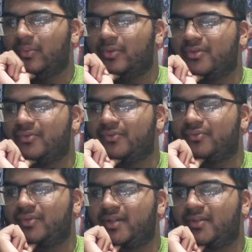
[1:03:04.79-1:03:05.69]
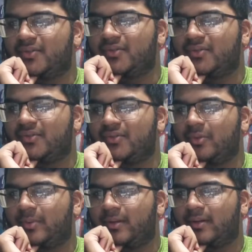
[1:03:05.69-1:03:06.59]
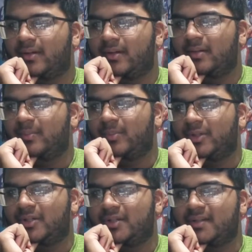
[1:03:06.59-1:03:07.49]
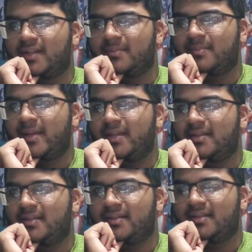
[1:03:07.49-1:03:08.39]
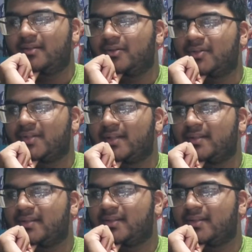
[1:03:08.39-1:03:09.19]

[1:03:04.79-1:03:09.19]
which is really stupid because it made zero sense.